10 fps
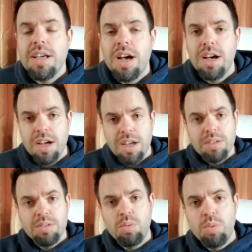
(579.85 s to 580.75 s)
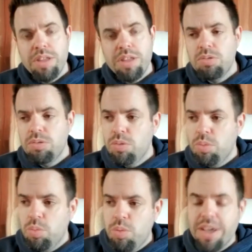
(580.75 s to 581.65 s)
When you're
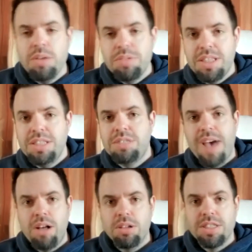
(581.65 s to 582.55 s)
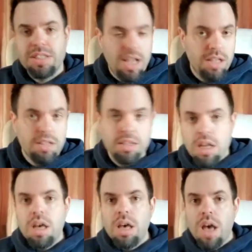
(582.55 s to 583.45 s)
working with these vowels,
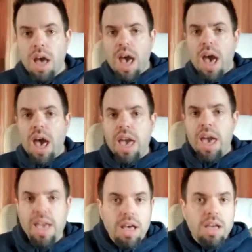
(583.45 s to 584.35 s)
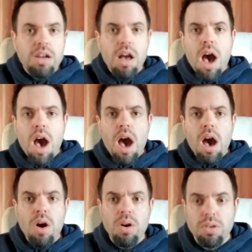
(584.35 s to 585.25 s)
hey,
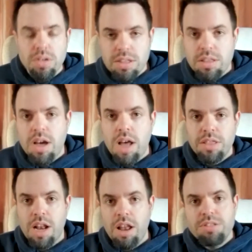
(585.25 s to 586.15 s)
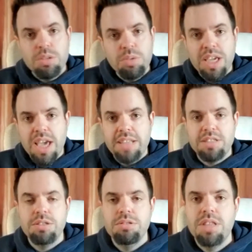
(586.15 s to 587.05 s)
no, the closer we get
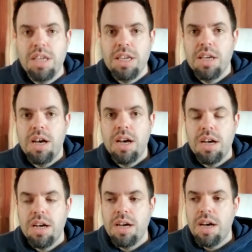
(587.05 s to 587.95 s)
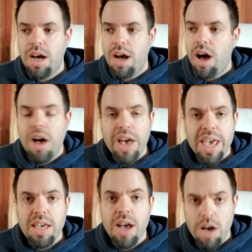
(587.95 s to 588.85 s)
to the
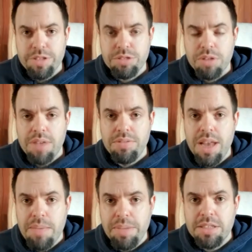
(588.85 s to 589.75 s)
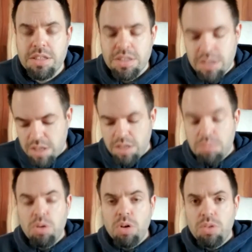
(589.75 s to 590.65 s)
high overdrive limits, the
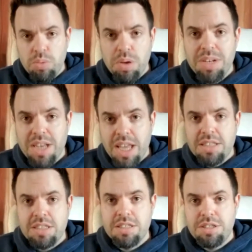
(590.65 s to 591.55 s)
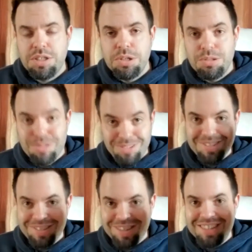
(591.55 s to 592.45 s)
more we would need to
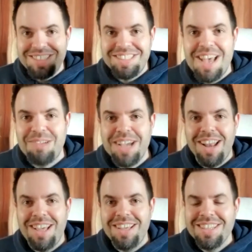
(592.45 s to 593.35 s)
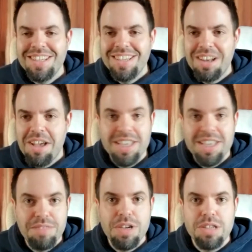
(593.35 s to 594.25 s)
change the sound color, like in
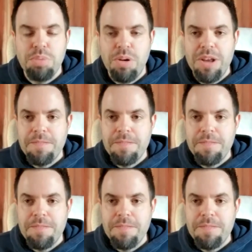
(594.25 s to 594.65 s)
the first point,